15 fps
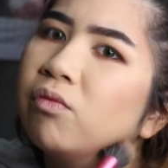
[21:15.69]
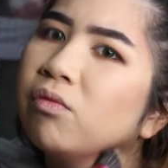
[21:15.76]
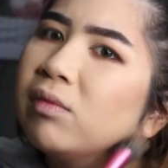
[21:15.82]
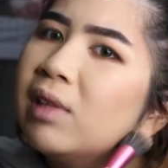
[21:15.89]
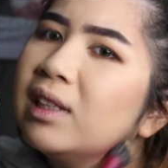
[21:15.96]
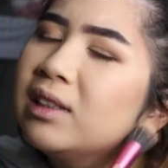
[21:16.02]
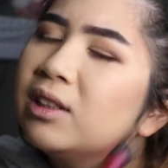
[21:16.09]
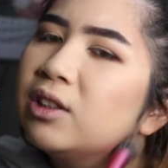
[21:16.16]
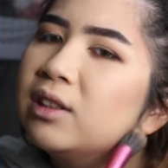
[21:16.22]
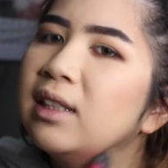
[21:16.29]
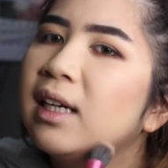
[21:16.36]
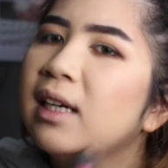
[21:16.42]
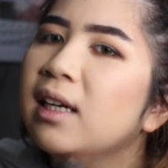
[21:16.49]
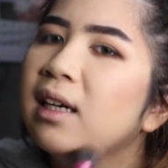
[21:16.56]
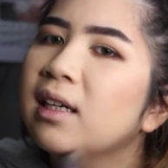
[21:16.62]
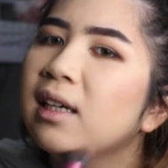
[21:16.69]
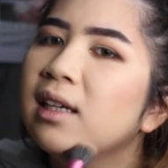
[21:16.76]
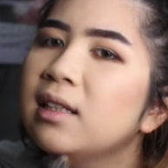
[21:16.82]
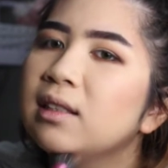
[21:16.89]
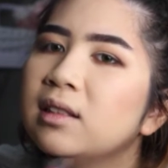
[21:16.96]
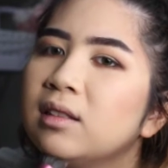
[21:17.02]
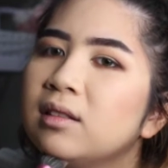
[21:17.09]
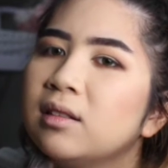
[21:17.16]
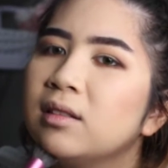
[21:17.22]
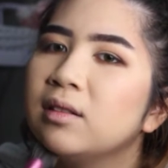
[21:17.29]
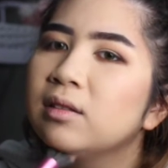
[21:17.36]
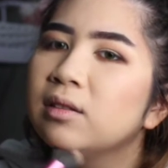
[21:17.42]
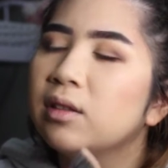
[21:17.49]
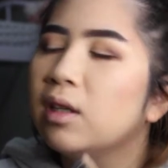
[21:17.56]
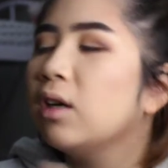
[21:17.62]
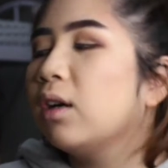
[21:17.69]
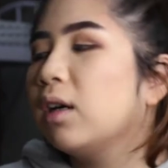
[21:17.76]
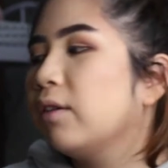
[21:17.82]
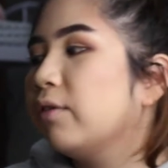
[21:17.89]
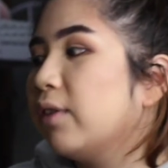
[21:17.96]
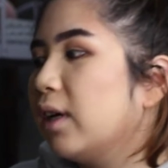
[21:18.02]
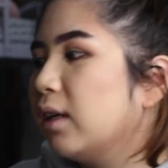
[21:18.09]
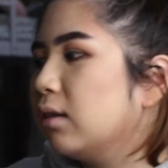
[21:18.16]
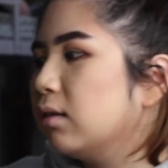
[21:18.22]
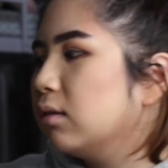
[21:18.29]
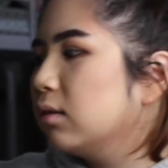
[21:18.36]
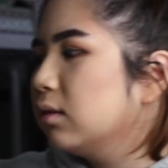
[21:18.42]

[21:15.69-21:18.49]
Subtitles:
not today, I guess. Okay, fine.